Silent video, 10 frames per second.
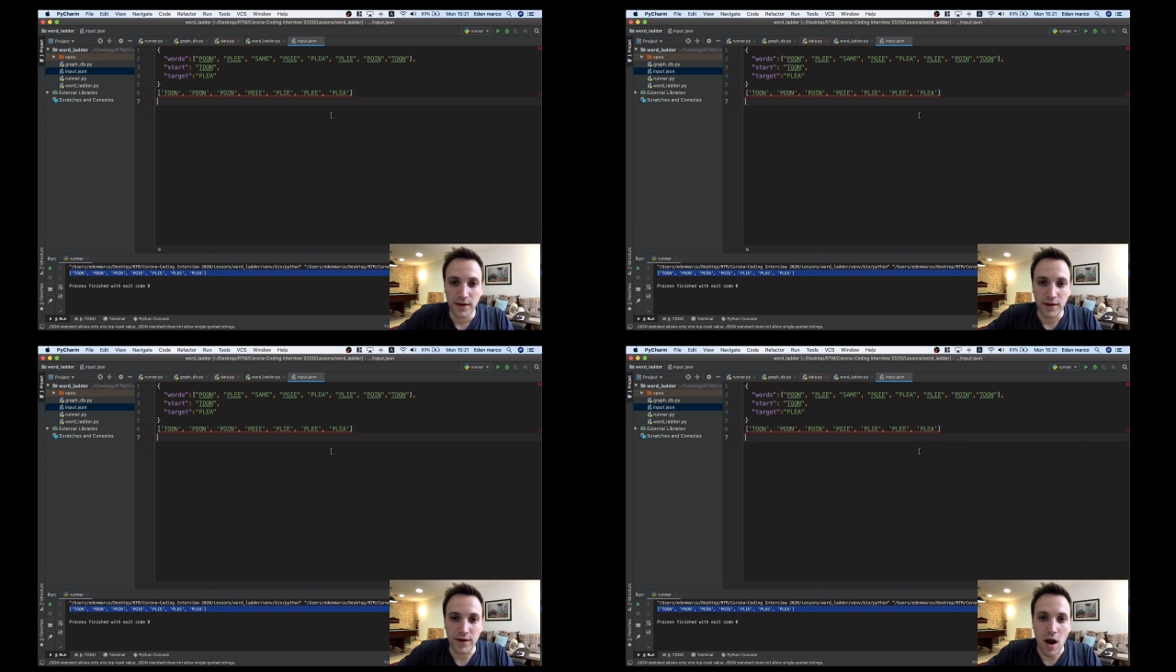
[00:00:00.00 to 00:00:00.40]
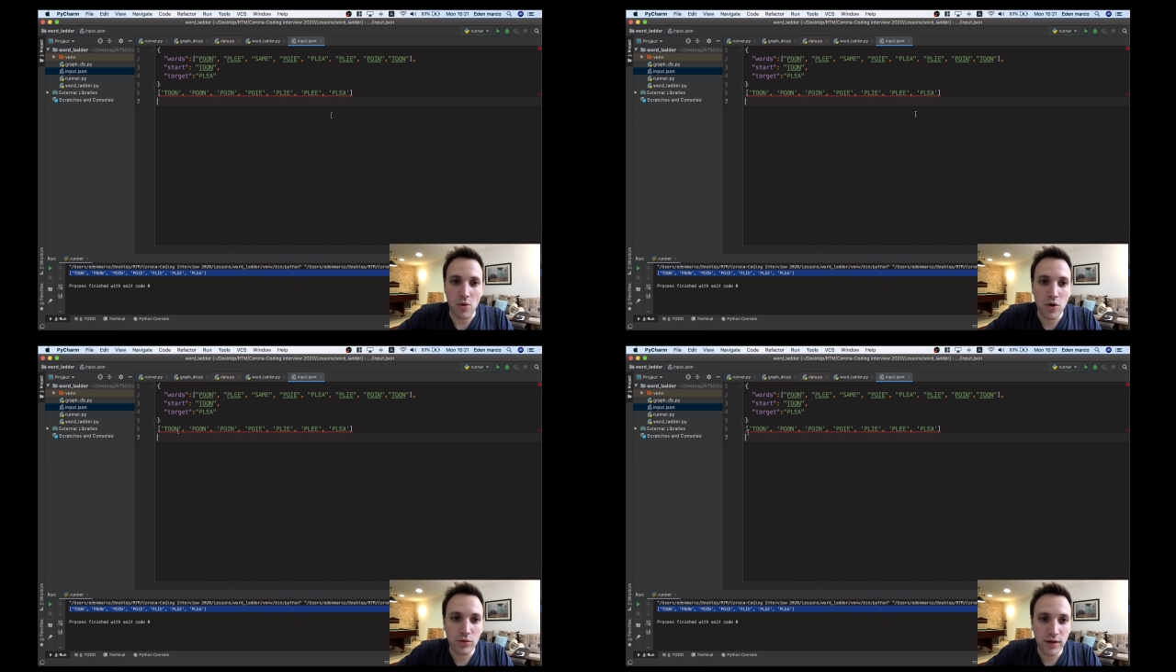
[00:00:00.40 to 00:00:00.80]
Now
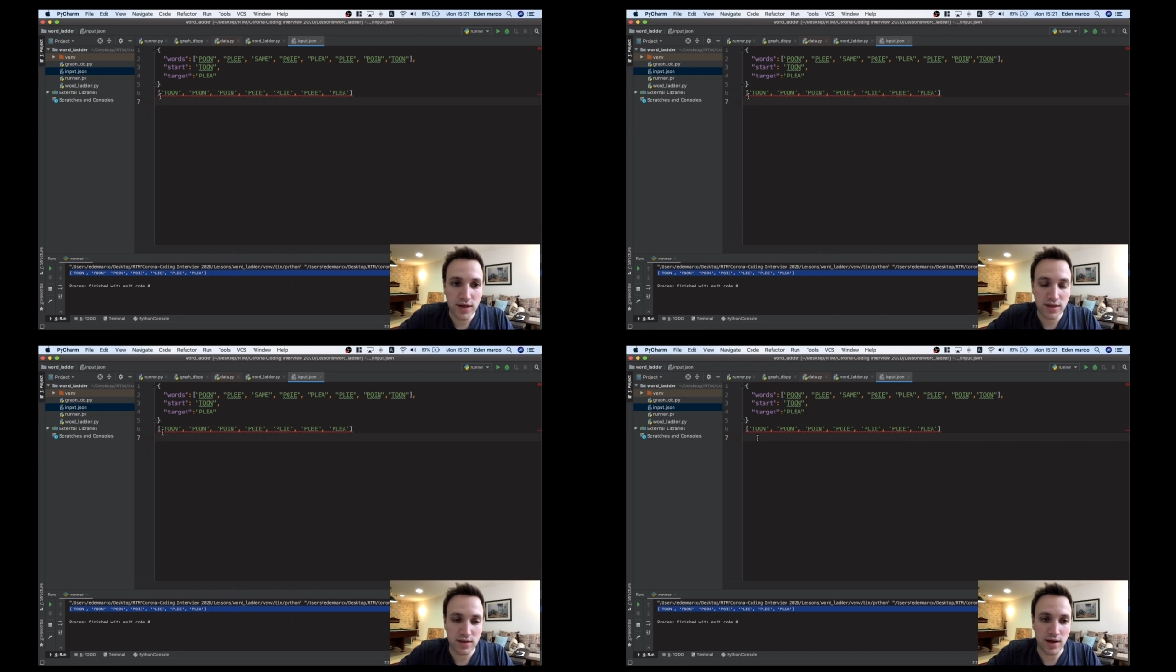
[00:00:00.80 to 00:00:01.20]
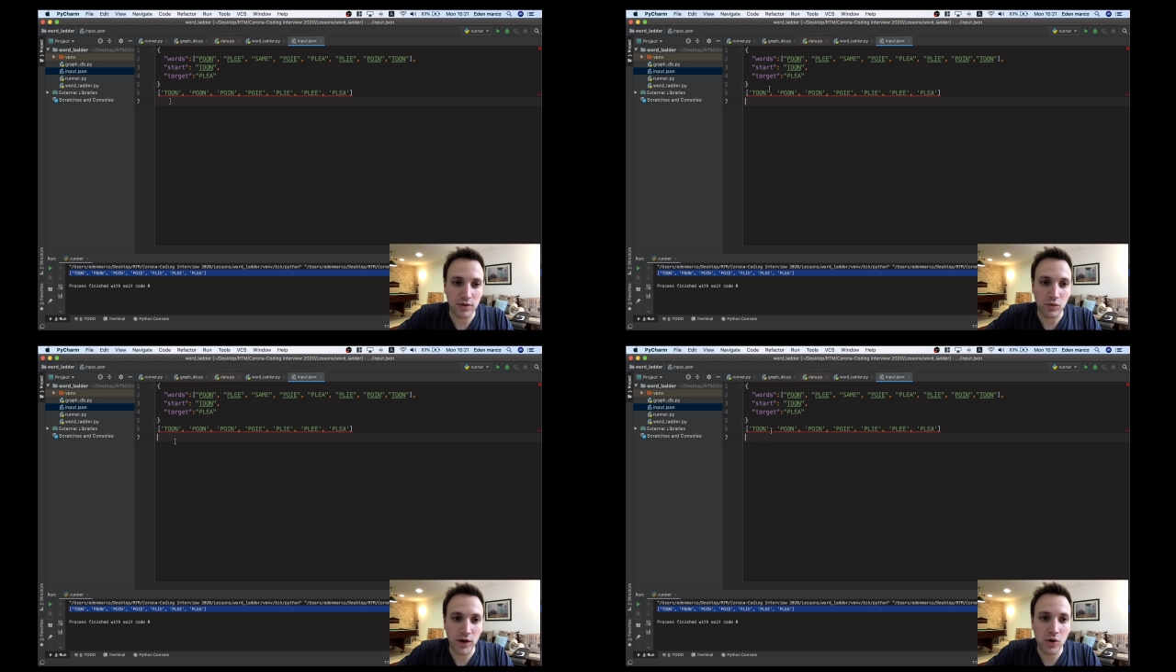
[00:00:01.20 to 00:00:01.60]
notice that
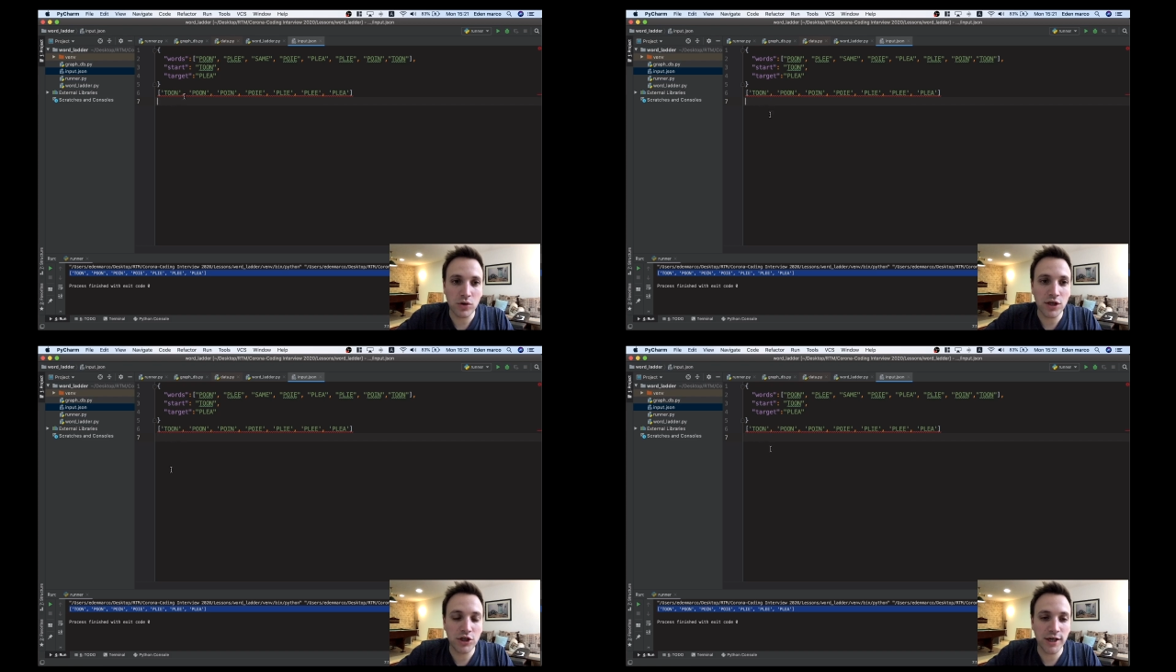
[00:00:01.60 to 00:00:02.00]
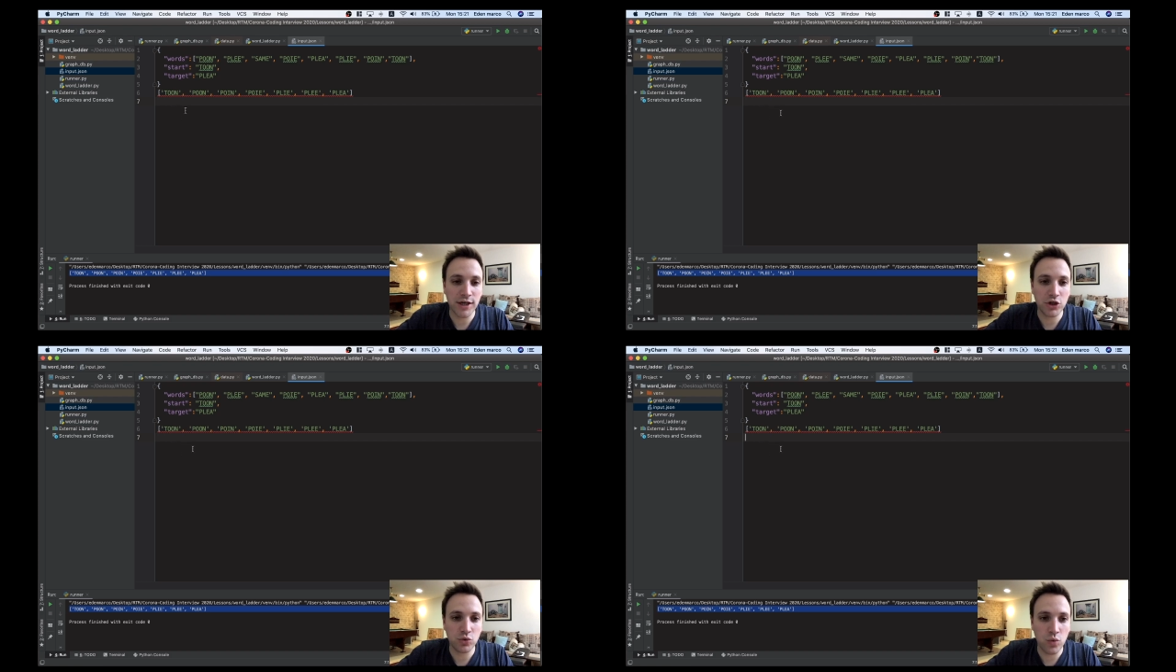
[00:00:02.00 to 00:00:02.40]
we only
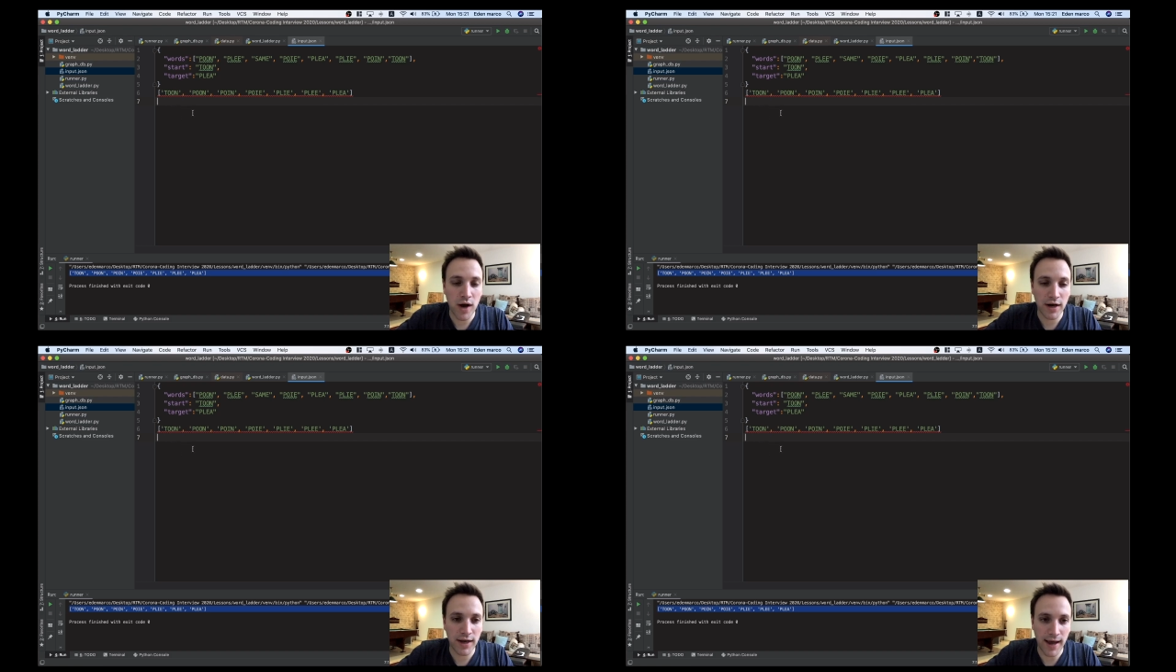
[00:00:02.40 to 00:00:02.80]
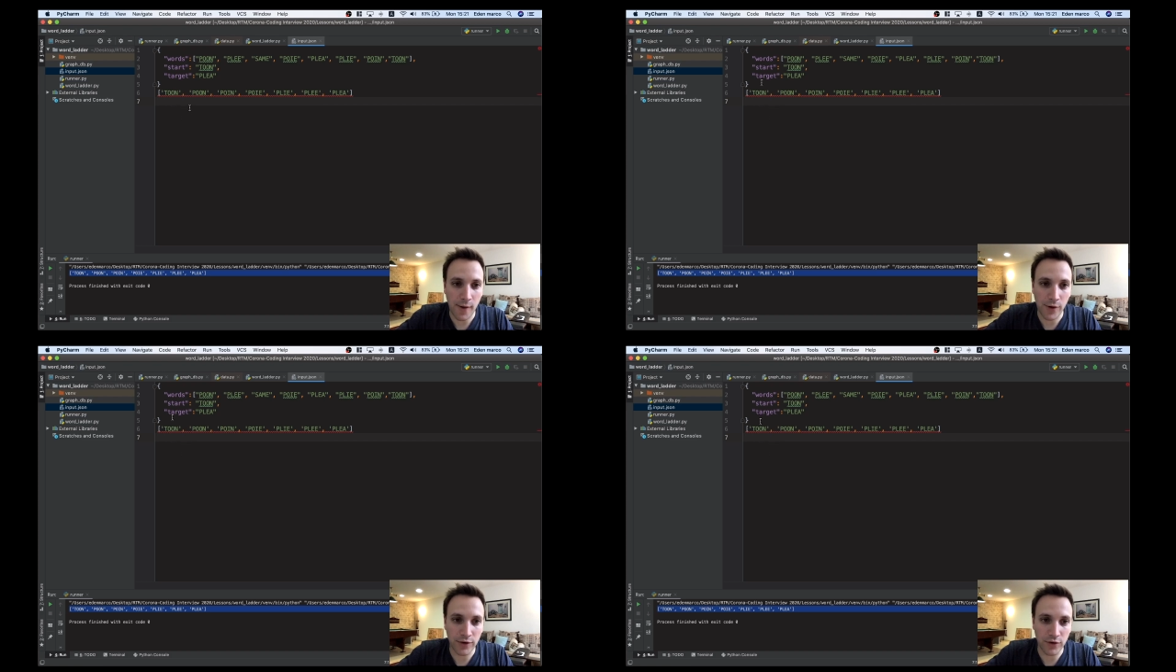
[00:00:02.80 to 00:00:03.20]
change one
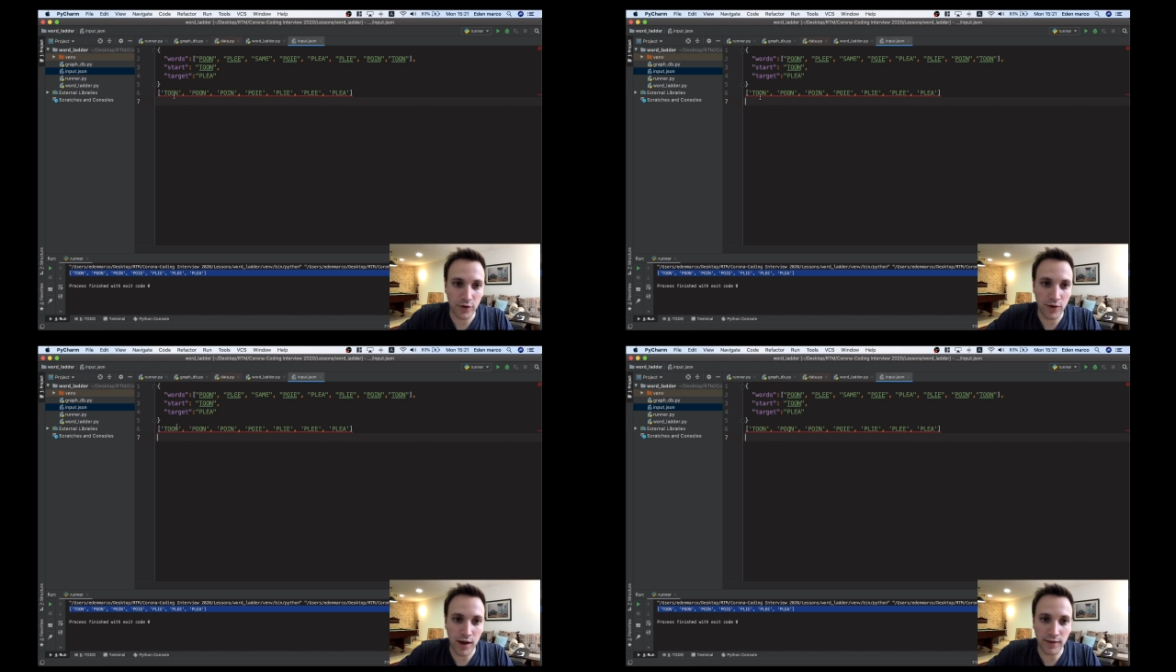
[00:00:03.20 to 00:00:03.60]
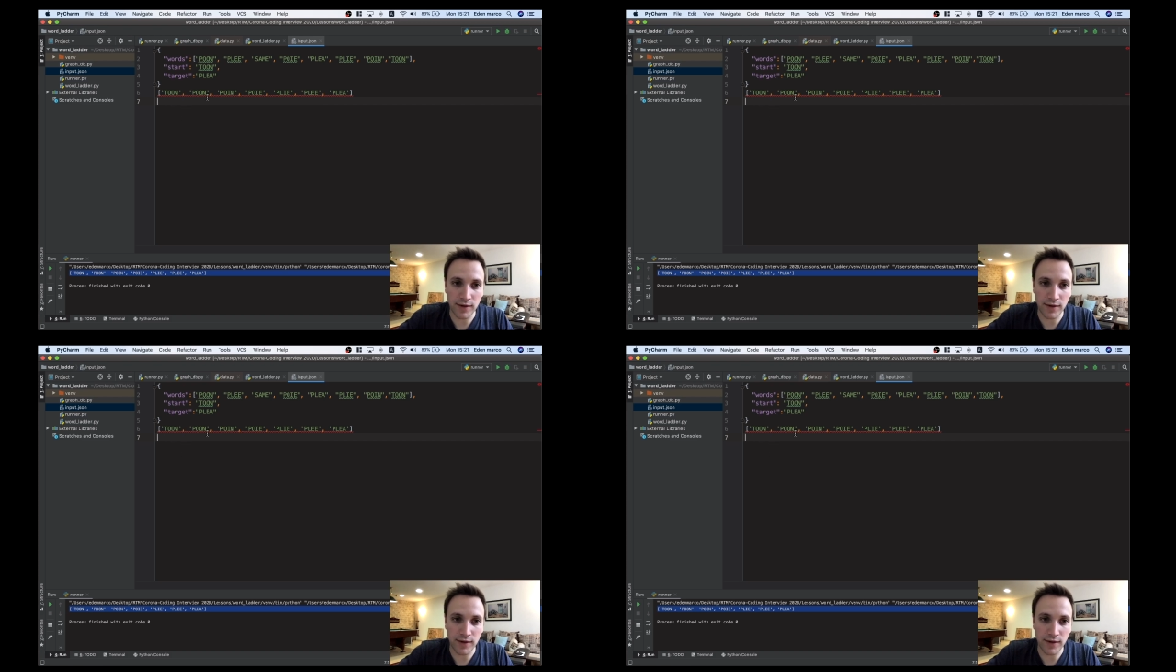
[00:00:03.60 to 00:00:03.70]
character at